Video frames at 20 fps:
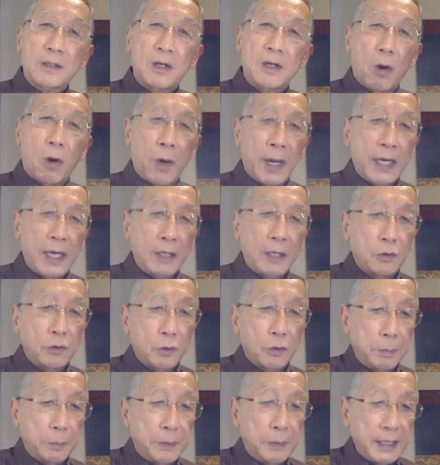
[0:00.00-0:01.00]
going
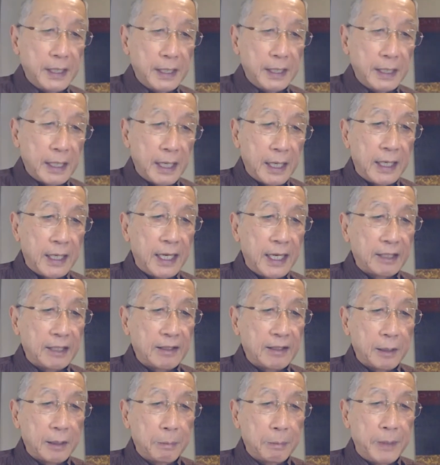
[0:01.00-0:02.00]
to be a
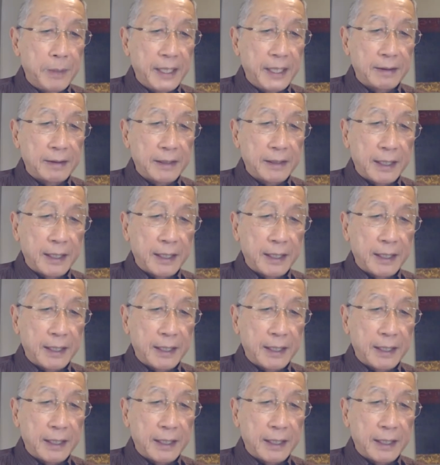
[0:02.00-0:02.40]
little bit